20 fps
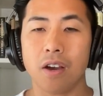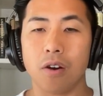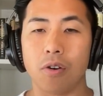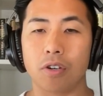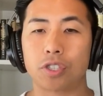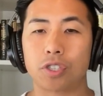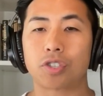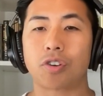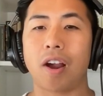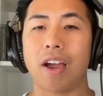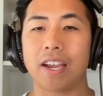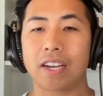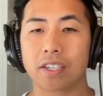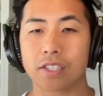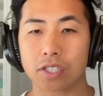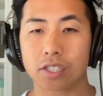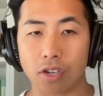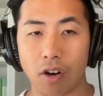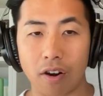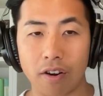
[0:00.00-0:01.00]
or trying to
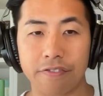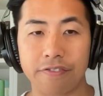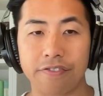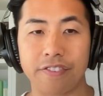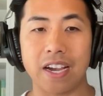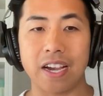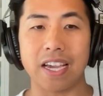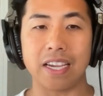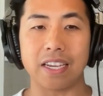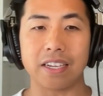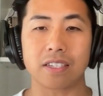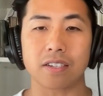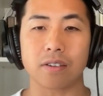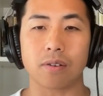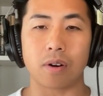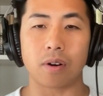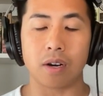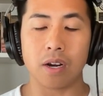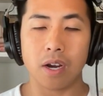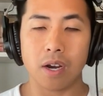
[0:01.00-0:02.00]
start a fight
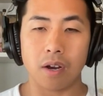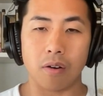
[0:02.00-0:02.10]
or